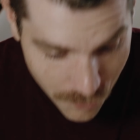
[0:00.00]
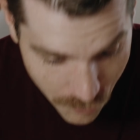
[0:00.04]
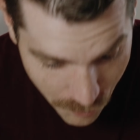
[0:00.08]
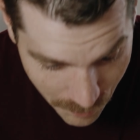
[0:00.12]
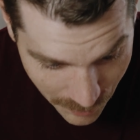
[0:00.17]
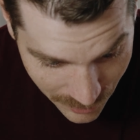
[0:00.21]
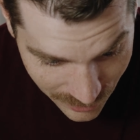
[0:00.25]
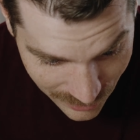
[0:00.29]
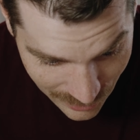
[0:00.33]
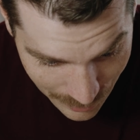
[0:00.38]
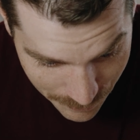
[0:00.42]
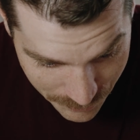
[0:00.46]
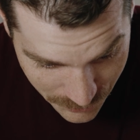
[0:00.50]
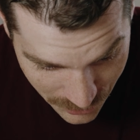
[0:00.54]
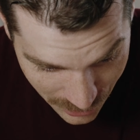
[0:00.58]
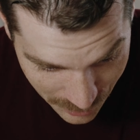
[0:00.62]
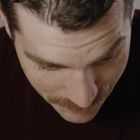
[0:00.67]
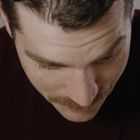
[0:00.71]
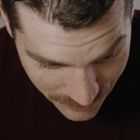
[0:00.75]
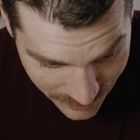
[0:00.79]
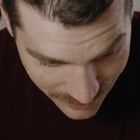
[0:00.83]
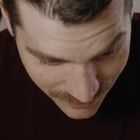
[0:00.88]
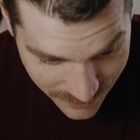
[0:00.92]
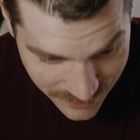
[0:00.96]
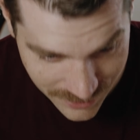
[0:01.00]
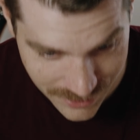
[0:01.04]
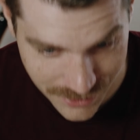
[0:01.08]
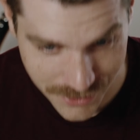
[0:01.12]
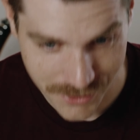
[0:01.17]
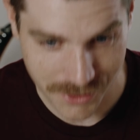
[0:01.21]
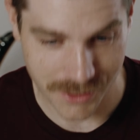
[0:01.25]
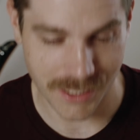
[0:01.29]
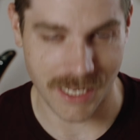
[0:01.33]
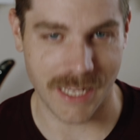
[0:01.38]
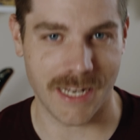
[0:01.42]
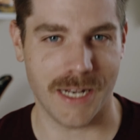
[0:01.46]
over my laptop like
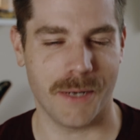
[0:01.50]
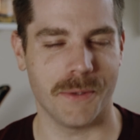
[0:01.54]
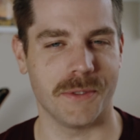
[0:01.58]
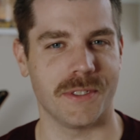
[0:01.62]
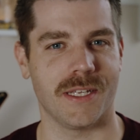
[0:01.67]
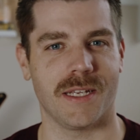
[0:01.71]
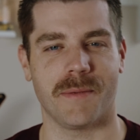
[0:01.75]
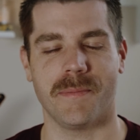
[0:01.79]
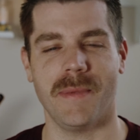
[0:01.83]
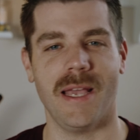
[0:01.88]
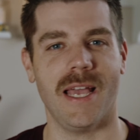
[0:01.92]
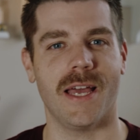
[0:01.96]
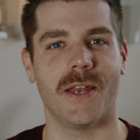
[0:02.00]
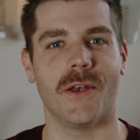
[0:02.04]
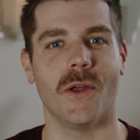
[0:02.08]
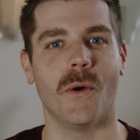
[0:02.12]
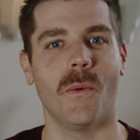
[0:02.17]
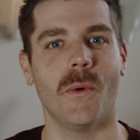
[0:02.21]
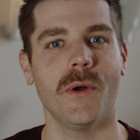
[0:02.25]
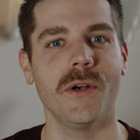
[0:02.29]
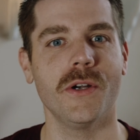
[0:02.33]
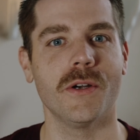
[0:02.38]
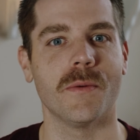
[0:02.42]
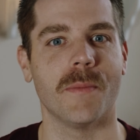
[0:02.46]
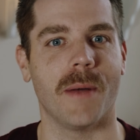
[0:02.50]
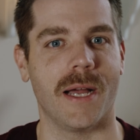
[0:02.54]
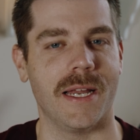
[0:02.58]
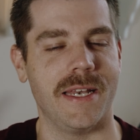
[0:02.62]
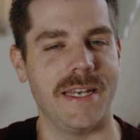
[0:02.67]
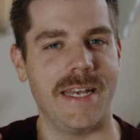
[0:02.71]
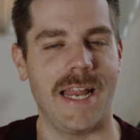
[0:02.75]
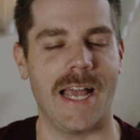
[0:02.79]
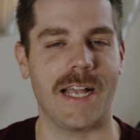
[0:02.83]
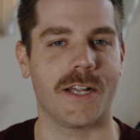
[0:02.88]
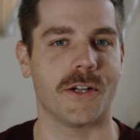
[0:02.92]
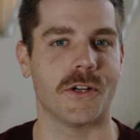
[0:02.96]
this, and I was like, man, no wonder my
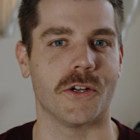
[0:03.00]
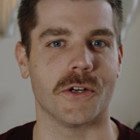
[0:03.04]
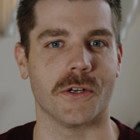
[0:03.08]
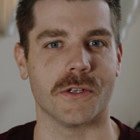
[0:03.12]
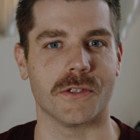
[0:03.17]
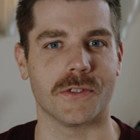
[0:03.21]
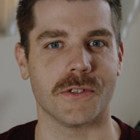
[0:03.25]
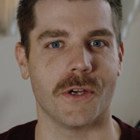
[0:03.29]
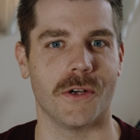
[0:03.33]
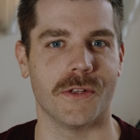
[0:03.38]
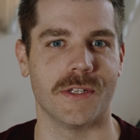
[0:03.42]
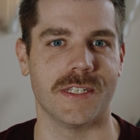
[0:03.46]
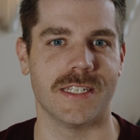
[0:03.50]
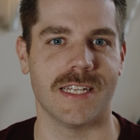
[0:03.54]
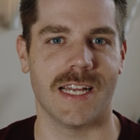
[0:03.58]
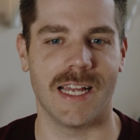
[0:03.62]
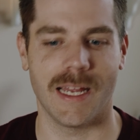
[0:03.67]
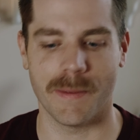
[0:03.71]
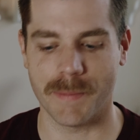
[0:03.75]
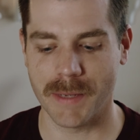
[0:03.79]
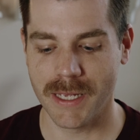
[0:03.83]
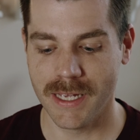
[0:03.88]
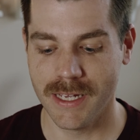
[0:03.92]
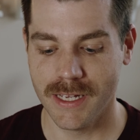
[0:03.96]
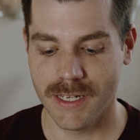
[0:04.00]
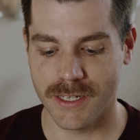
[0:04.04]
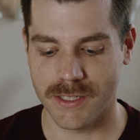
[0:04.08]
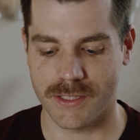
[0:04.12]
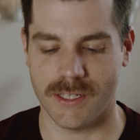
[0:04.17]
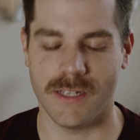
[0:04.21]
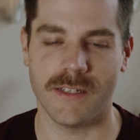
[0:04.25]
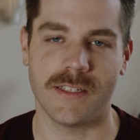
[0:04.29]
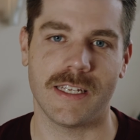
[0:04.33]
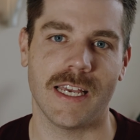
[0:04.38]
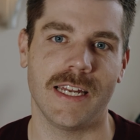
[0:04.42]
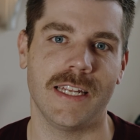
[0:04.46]
neck hurts all the time.
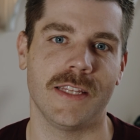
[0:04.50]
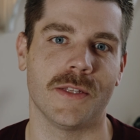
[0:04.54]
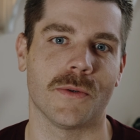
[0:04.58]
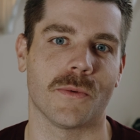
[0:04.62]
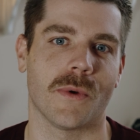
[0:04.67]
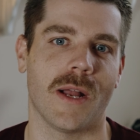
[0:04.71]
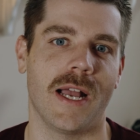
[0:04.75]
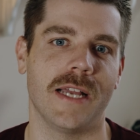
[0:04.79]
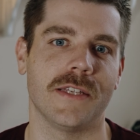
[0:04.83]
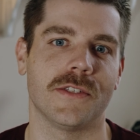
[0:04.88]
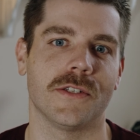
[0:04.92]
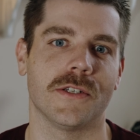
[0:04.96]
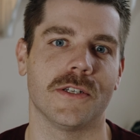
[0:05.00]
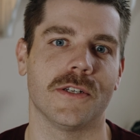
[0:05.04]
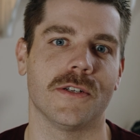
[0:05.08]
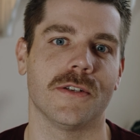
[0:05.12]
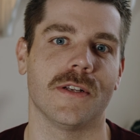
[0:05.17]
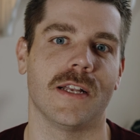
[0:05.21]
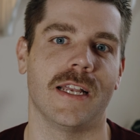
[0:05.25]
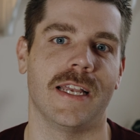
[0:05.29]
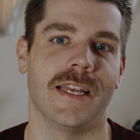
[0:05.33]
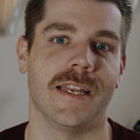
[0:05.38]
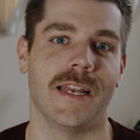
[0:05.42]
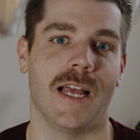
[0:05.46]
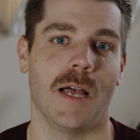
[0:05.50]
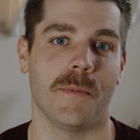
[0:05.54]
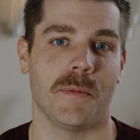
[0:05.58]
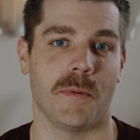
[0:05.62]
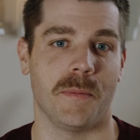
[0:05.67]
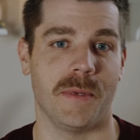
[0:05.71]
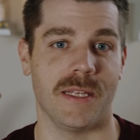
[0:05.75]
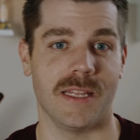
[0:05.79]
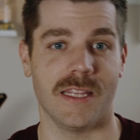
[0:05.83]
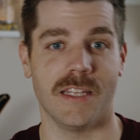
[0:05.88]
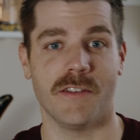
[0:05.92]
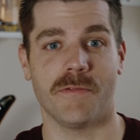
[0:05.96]
Since getting the riser and
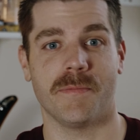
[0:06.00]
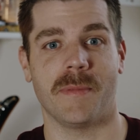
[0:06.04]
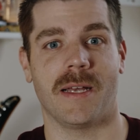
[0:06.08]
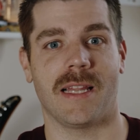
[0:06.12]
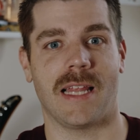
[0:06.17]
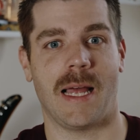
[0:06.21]
helping me lift my